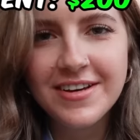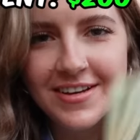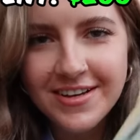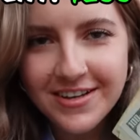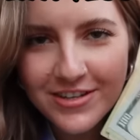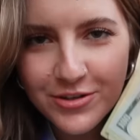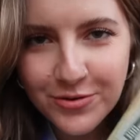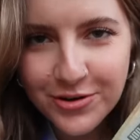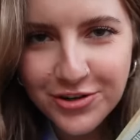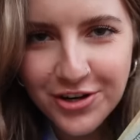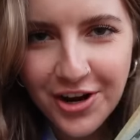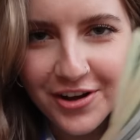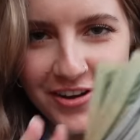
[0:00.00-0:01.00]
double
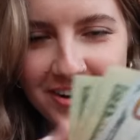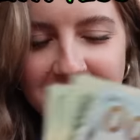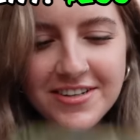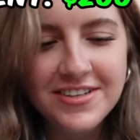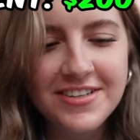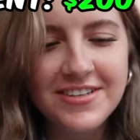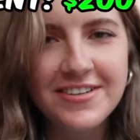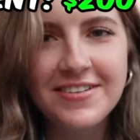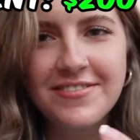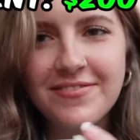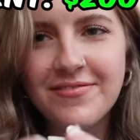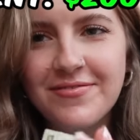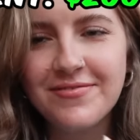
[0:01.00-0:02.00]
what her biggest tip
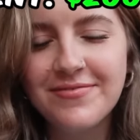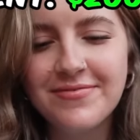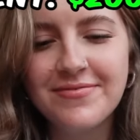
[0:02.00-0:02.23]
is.